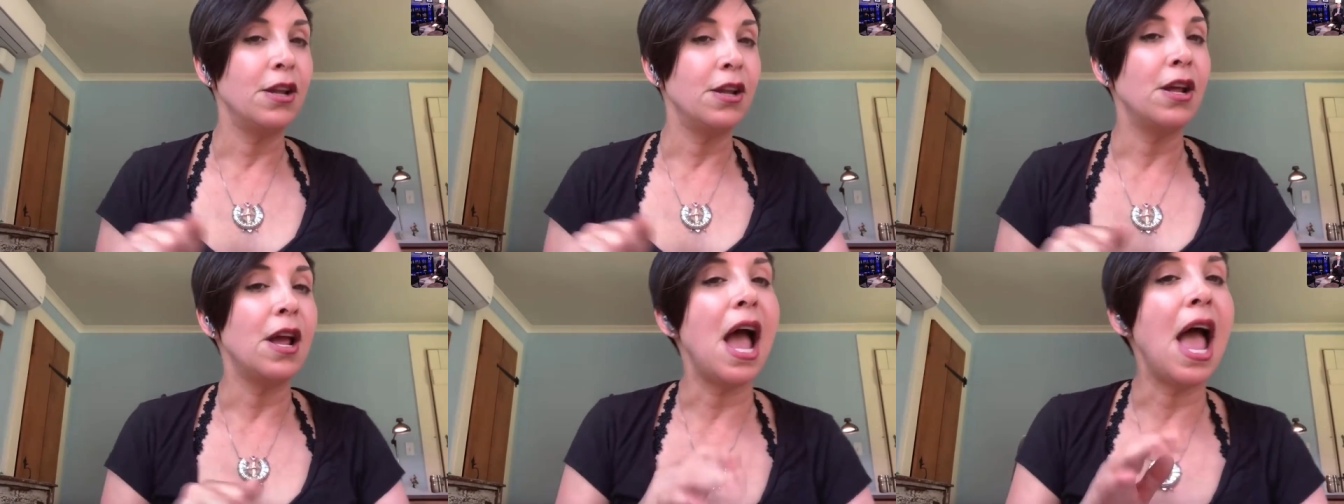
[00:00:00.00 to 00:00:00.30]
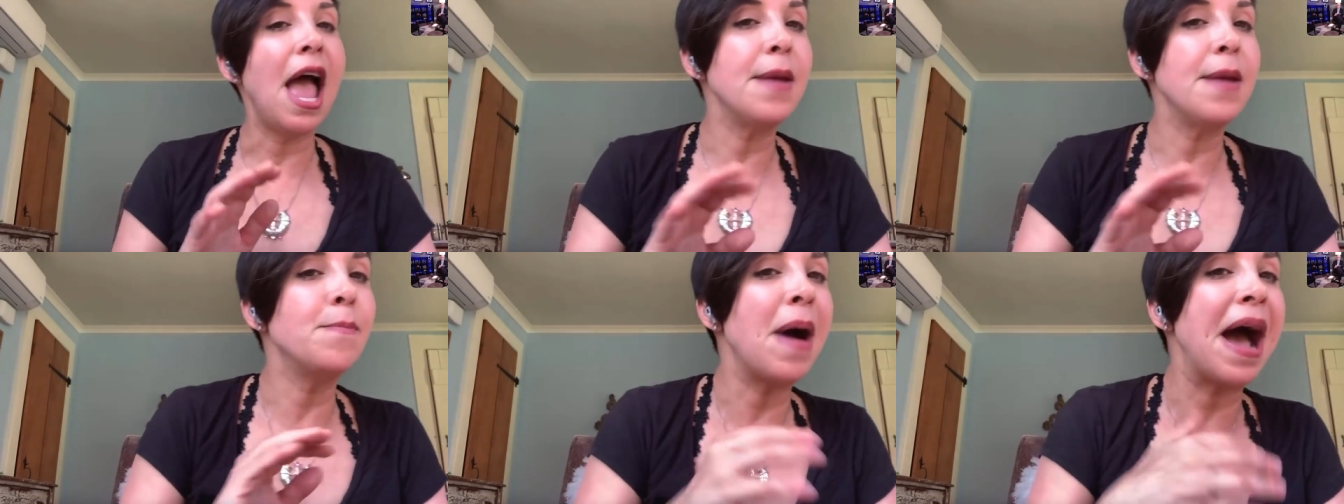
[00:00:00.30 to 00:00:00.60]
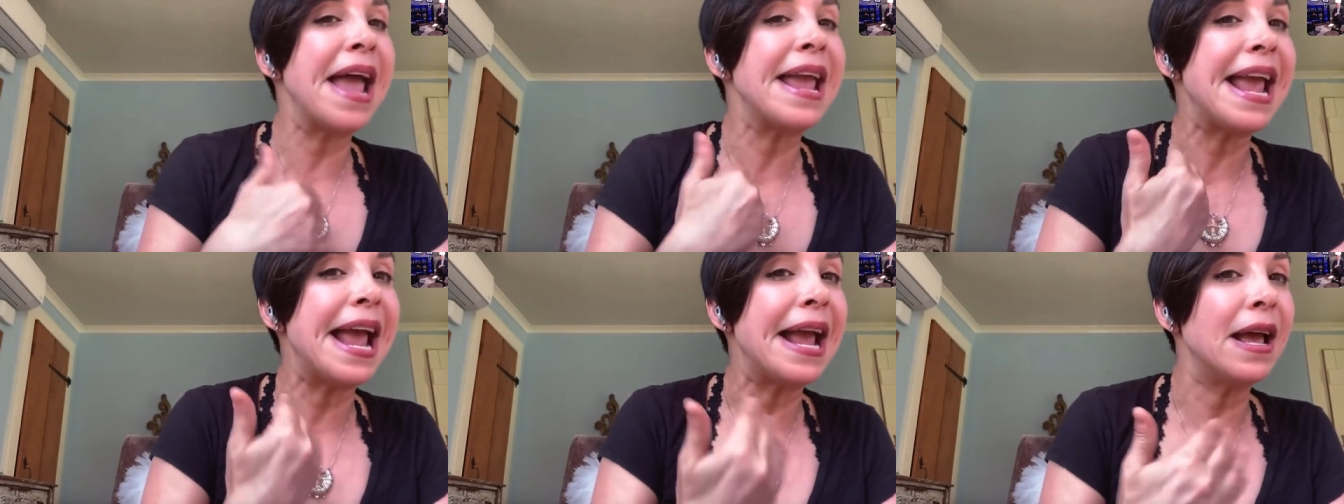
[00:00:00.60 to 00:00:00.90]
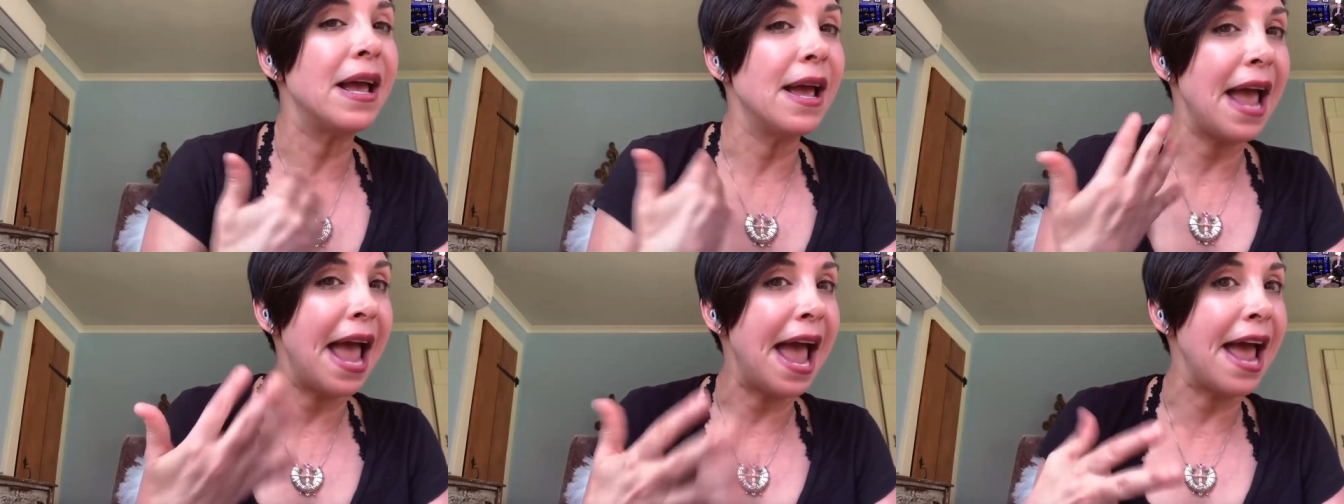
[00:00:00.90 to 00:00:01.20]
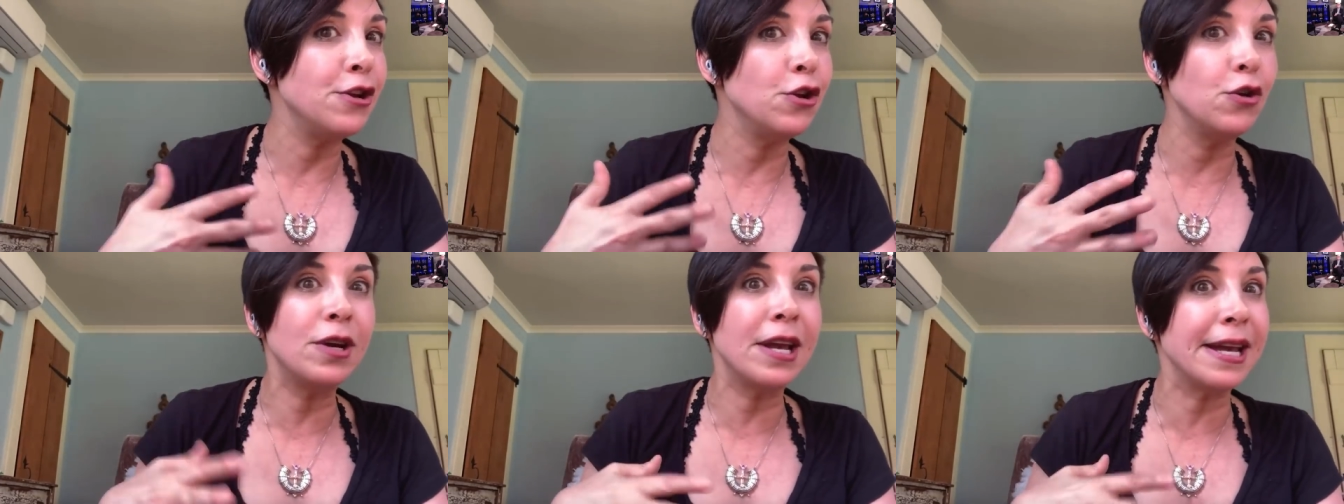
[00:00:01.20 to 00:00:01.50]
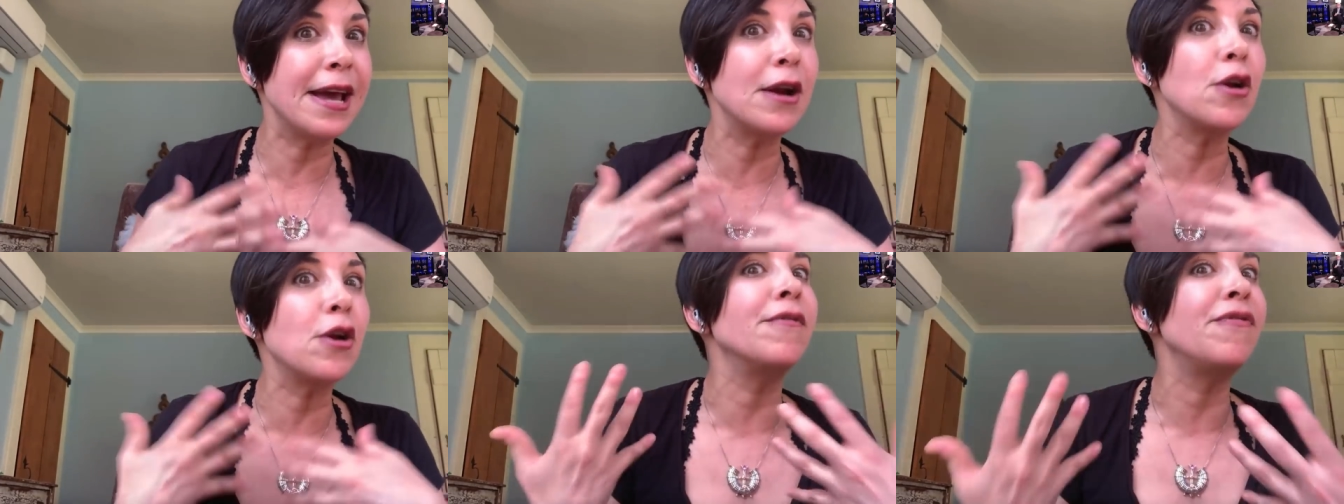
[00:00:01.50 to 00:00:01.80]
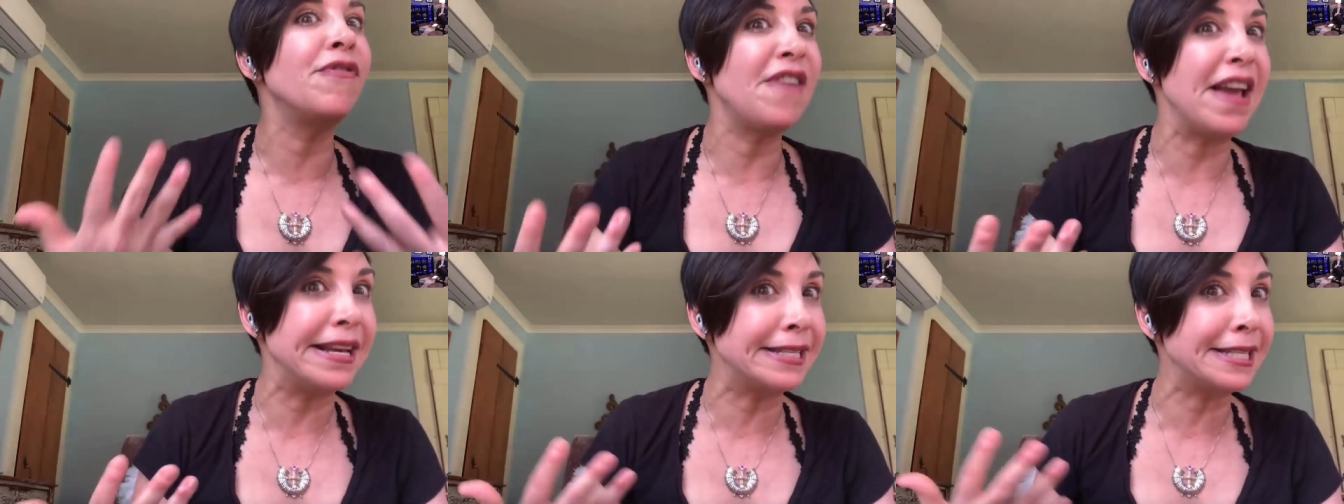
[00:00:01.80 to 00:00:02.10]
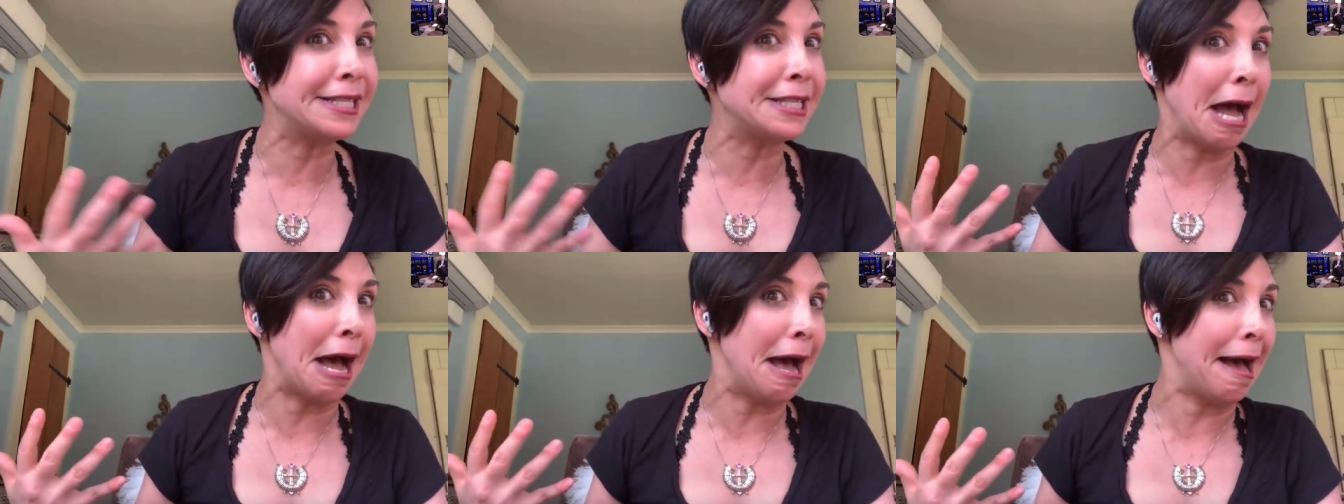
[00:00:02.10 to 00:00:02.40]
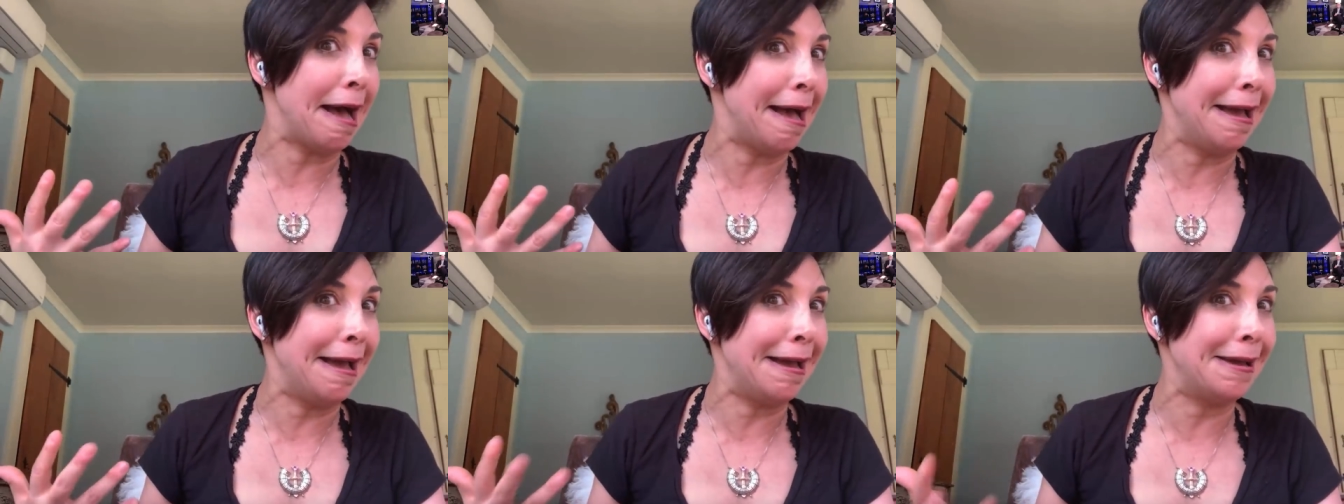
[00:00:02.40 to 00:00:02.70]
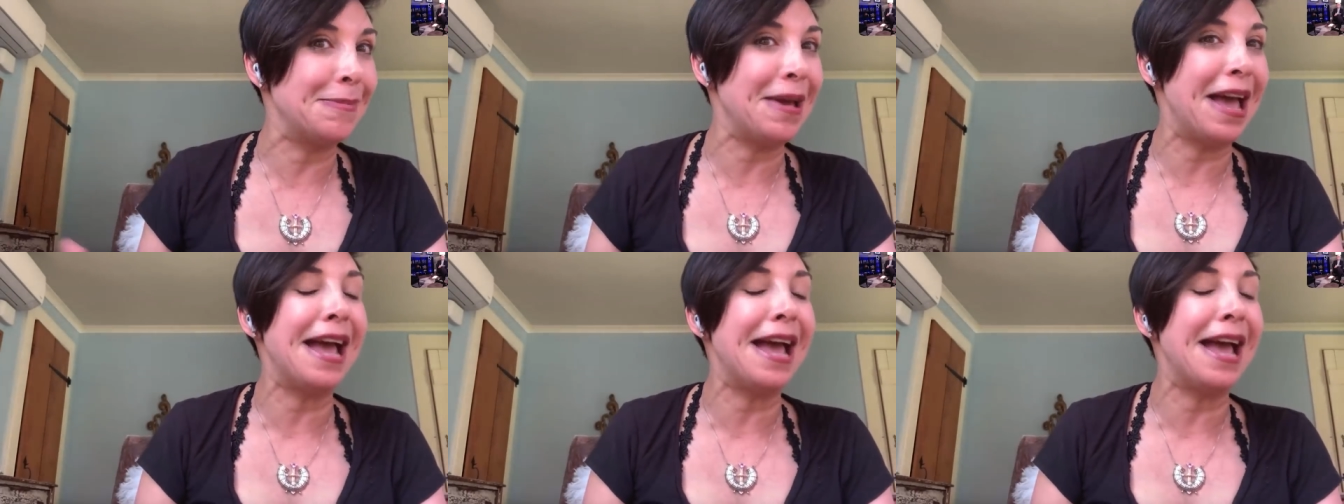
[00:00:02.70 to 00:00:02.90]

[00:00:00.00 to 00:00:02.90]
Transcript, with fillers: and my and you can get on FaceTime